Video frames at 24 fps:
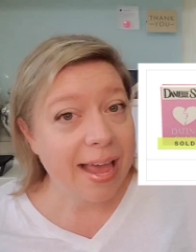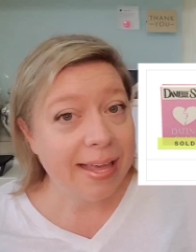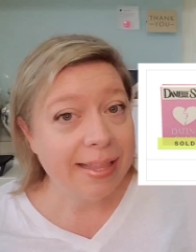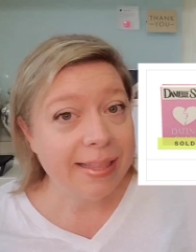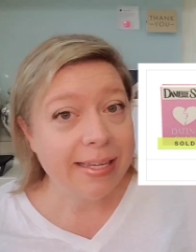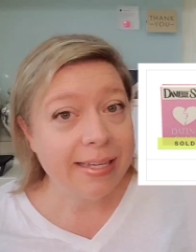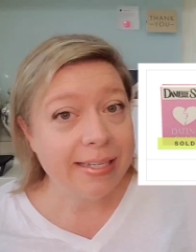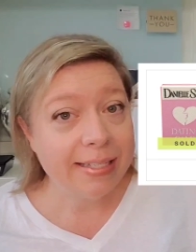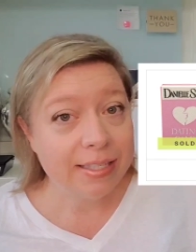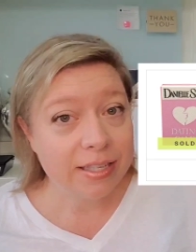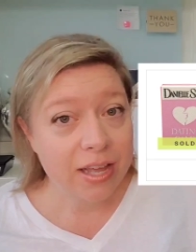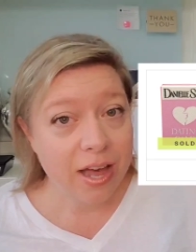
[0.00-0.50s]

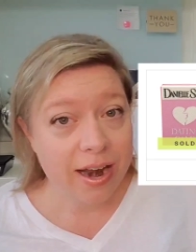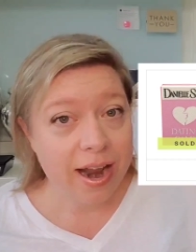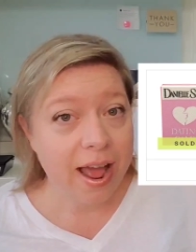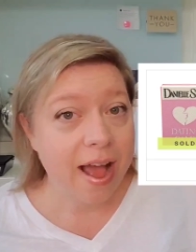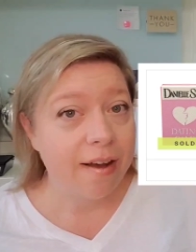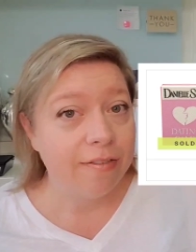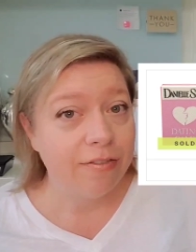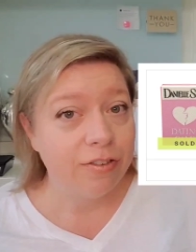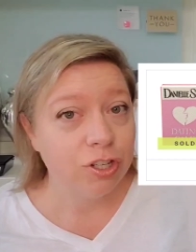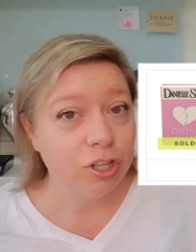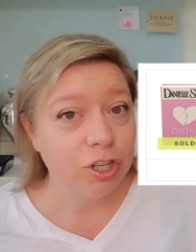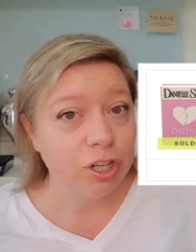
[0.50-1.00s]
highly sought
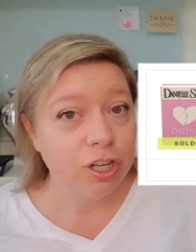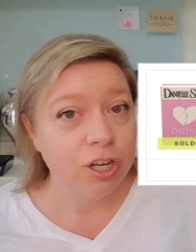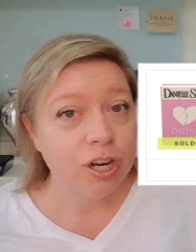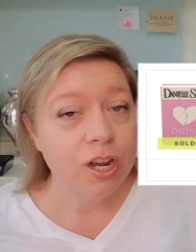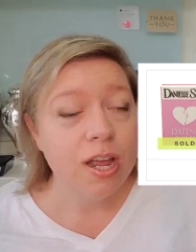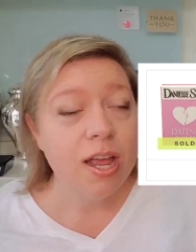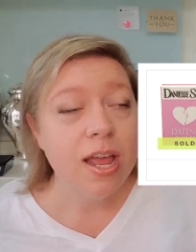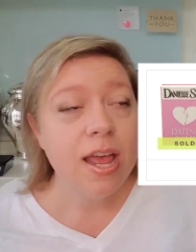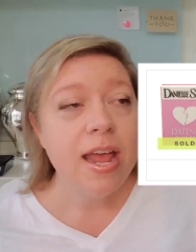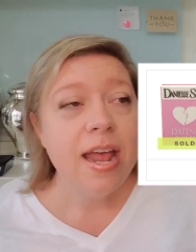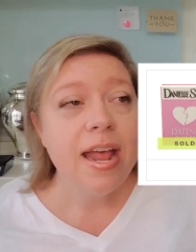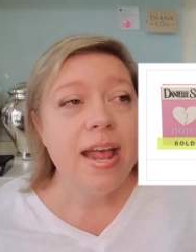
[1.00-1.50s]
after.
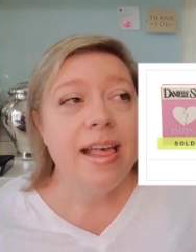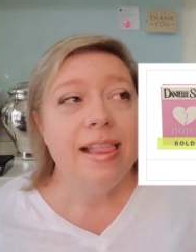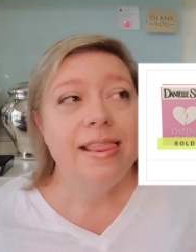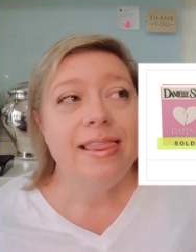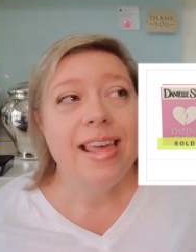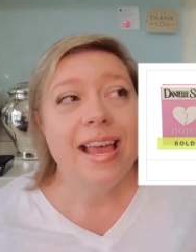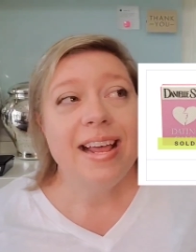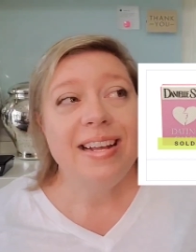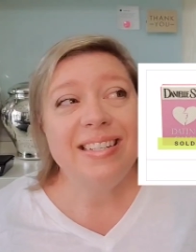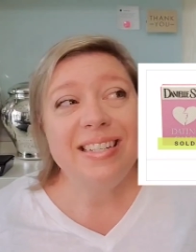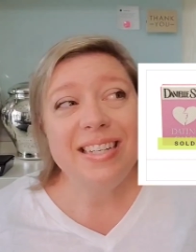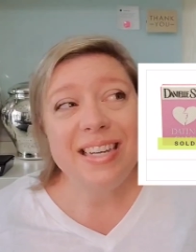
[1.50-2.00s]

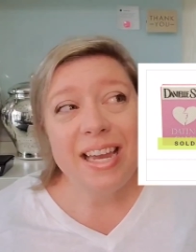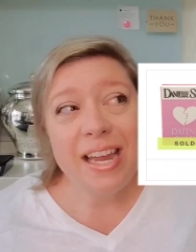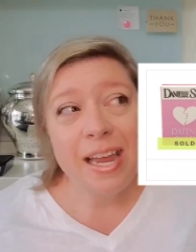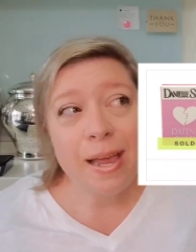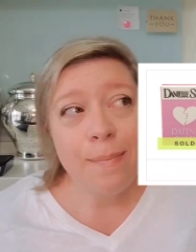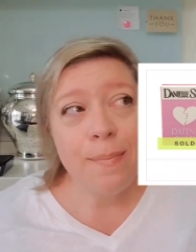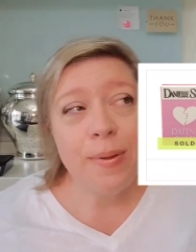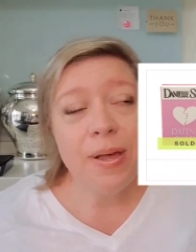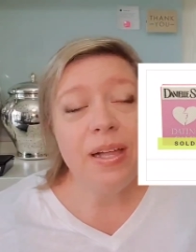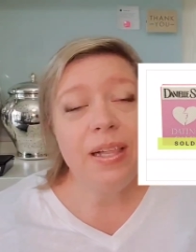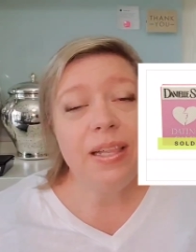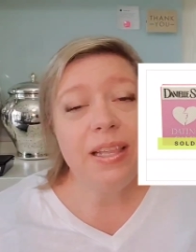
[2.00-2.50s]
They
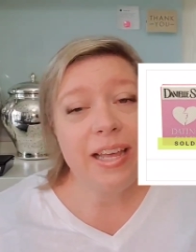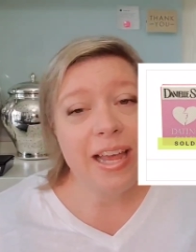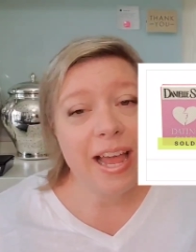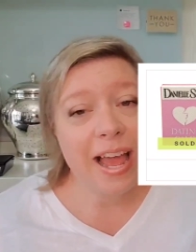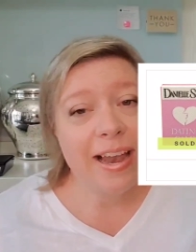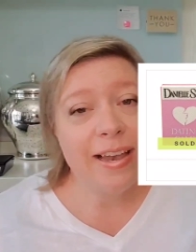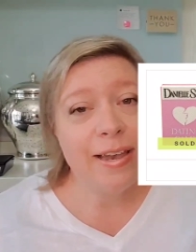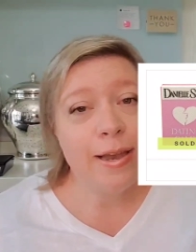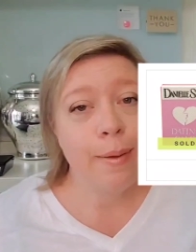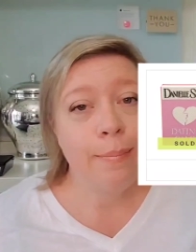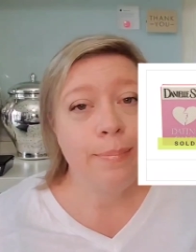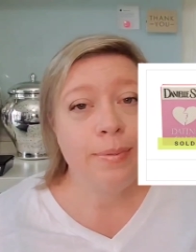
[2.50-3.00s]

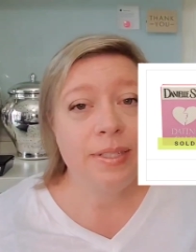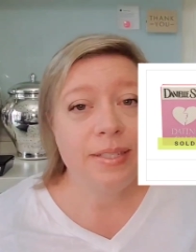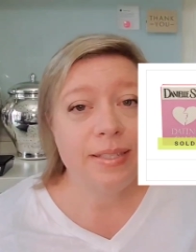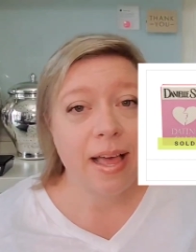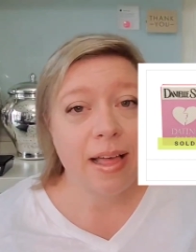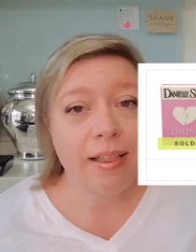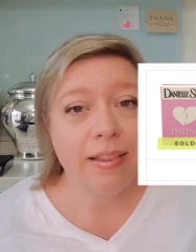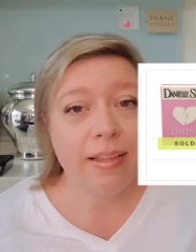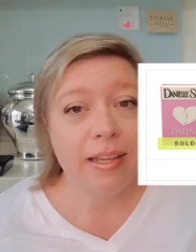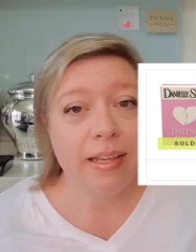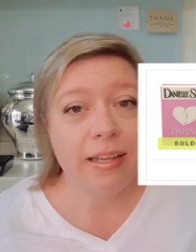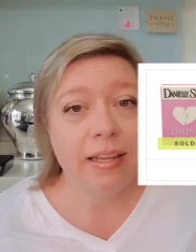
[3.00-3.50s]
typically end up
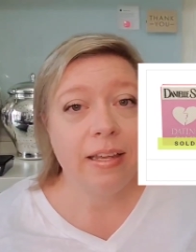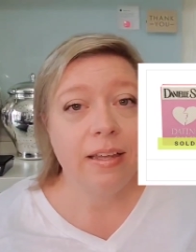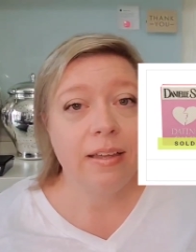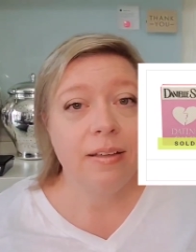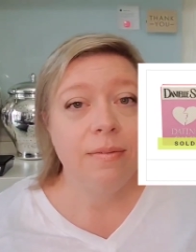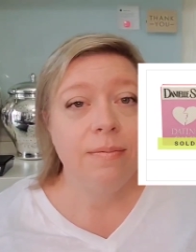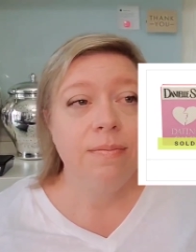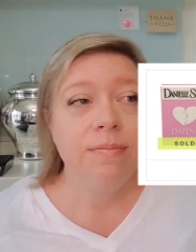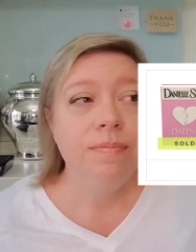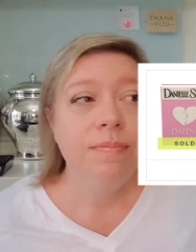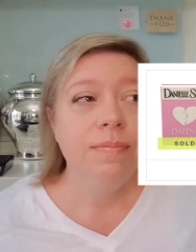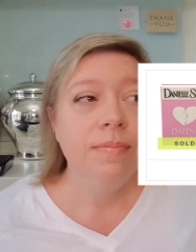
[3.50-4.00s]

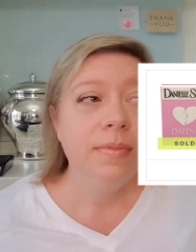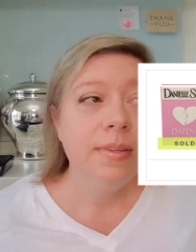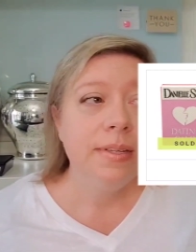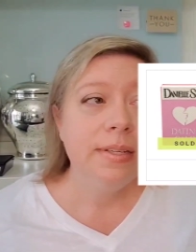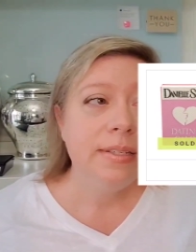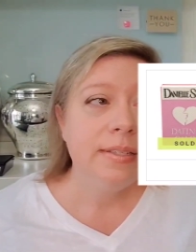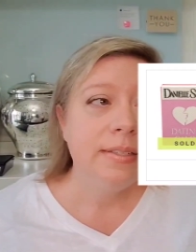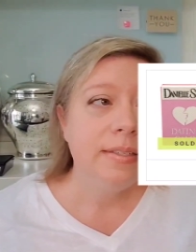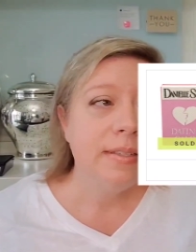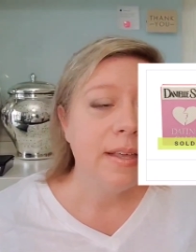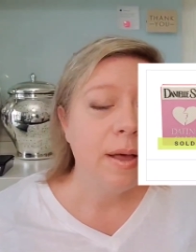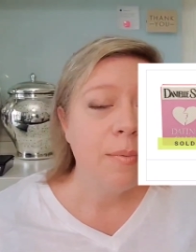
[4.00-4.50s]
selling
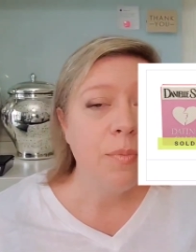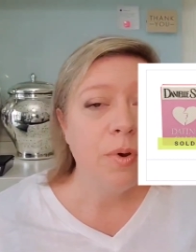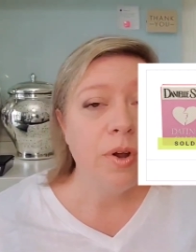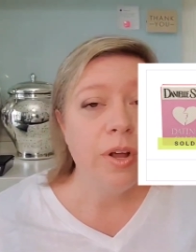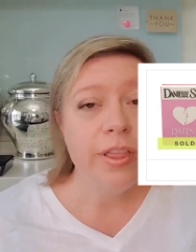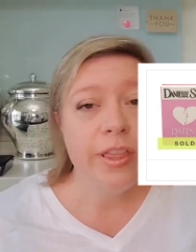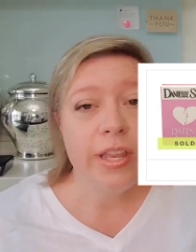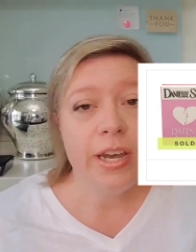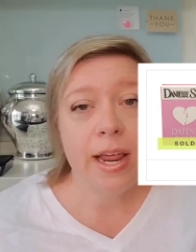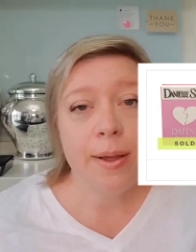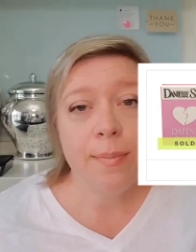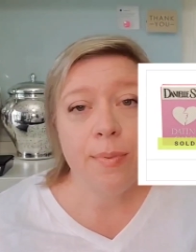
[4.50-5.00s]

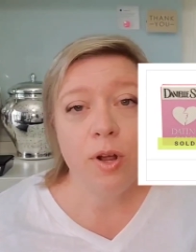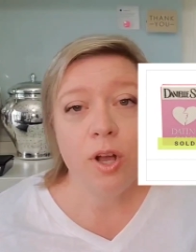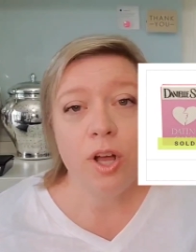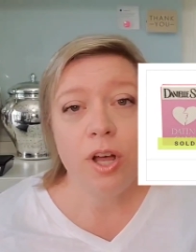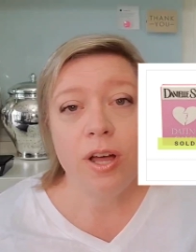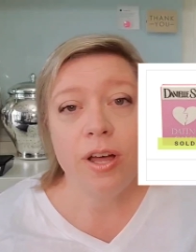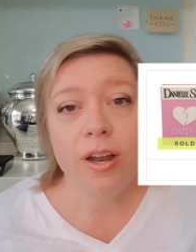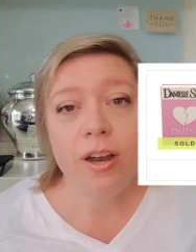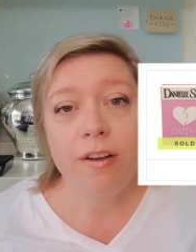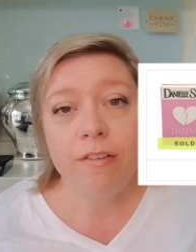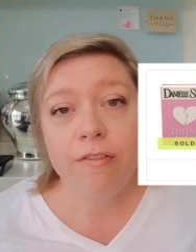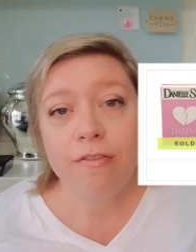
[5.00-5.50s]
somewhere in the
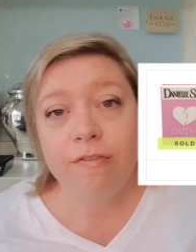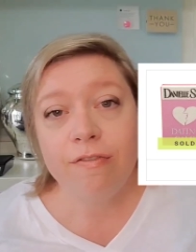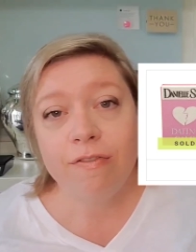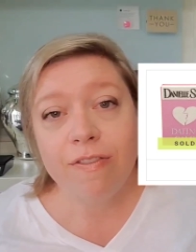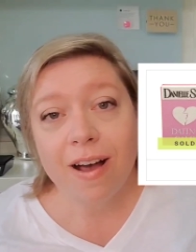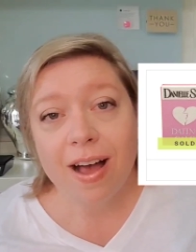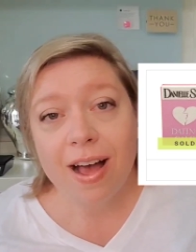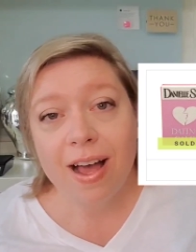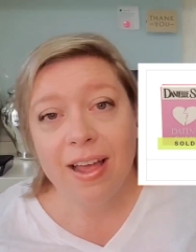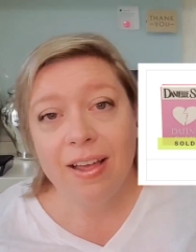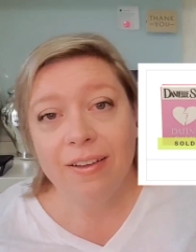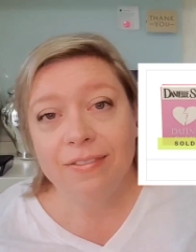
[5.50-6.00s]
neighborhood of
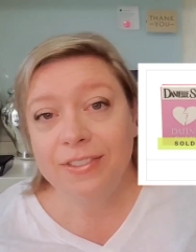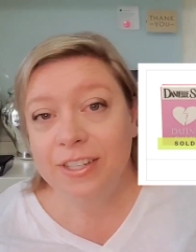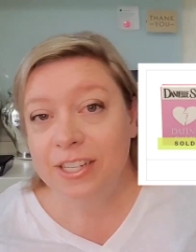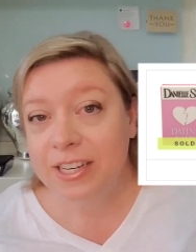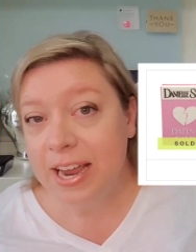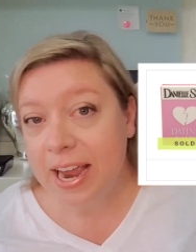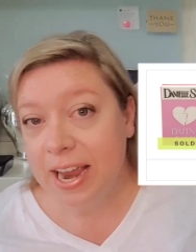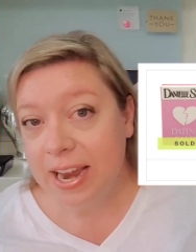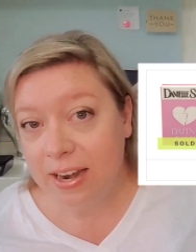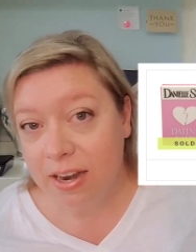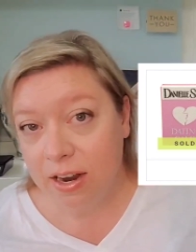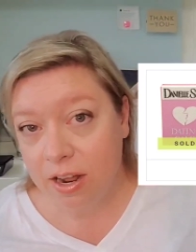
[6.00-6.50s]
$500
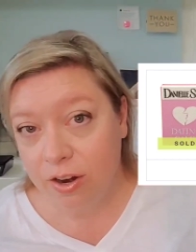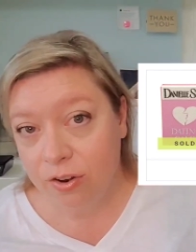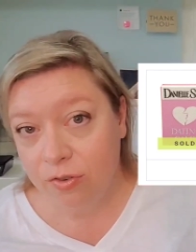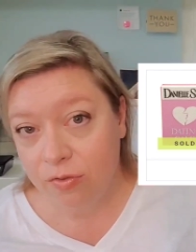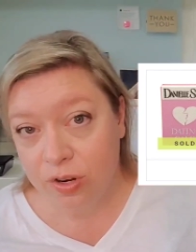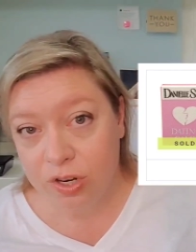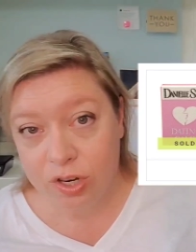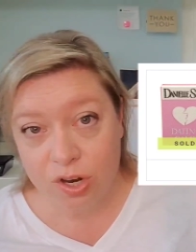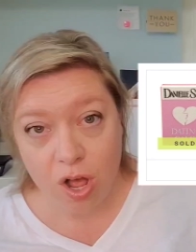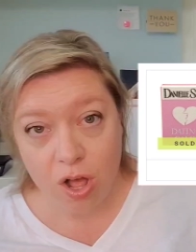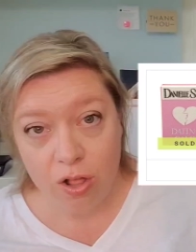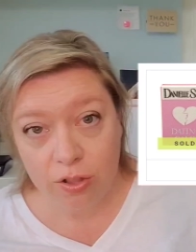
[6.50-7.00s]
to
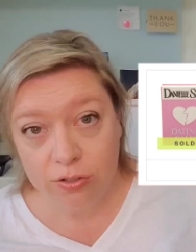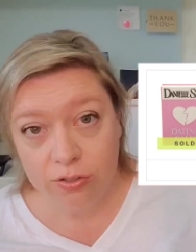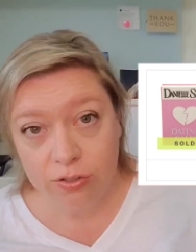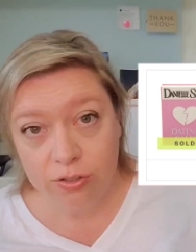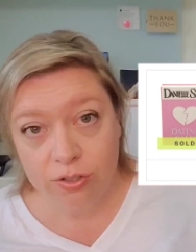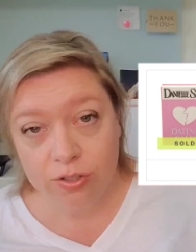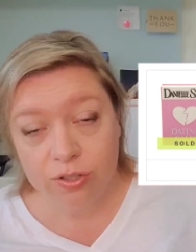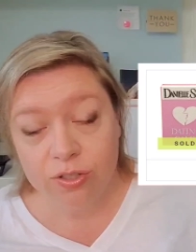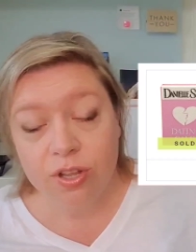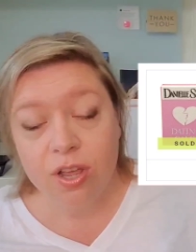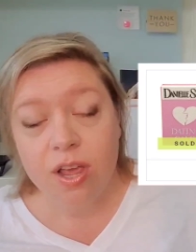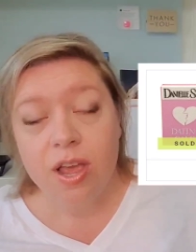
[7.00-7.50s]

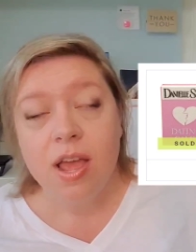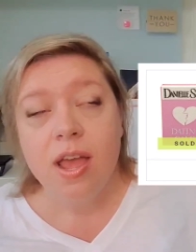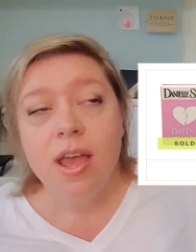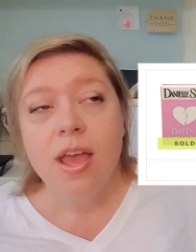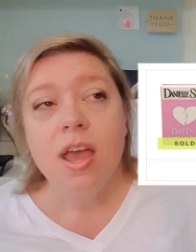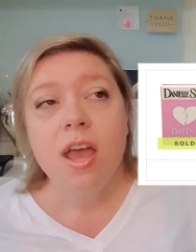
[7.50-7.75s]
$800.